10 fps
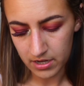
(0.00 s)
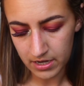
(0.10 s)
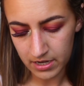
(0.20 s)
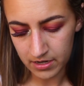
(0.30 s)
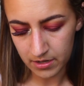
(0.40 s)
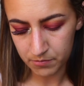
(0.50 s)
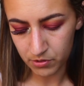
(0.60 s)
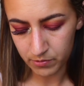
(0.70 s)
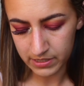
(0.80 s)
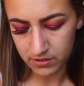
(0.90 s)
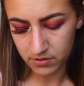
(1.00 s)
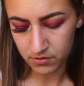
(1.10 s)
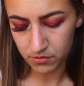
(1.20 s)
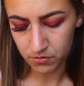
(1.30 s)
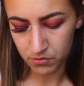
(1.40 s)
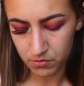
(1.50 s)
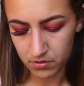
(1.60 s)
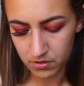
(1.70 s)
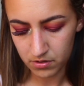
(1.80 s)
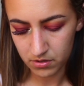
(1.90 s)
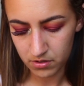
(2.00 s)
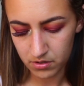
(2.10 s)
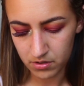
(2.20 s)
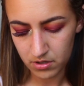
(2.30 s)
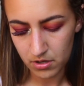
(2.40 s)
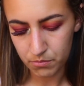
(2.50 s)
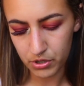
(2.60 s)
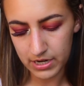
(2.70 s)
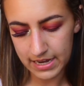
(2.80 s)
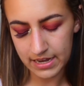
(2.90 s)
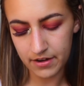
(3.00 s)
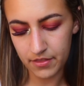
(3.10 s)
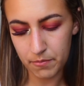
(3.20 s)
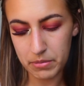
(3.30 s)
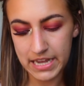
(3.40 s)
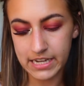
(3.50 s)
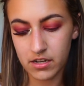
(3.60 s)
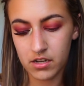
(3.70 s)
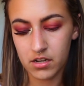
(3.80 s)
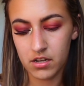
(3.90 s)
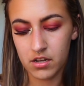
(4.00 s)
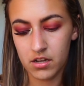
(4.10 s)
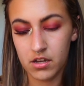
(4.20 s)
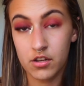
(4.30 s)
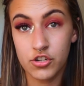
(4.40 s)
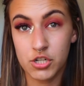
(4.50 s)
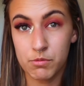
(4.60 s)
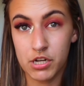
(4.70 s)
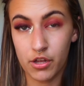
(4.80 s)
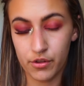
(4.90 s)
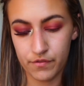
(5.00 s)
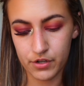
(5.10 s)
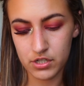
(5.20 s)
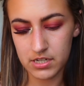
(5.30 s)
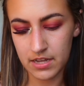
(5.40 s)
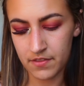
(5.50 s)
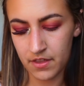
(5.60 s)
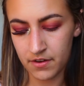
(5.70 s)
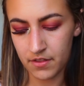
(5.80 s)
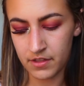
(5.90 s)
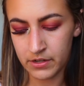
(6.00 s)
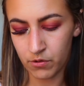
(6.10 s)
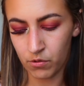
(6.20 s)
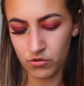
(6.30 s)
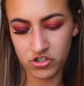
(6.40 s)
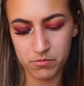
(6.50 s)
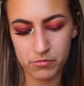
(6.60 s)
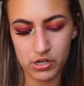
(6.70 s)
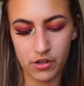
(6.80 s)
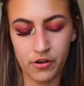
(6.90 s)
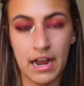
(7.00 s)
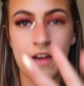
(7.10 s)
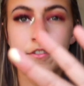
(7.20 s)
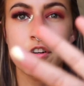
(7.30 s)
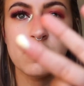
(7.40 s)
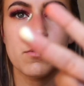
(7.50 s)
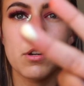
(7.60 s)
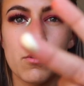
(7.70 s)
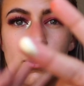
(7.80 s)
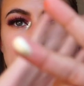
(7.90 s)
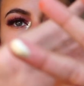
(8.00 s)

and I'm going to put it in the pink shimmery color first and then the gold shimmery color after, so it'll look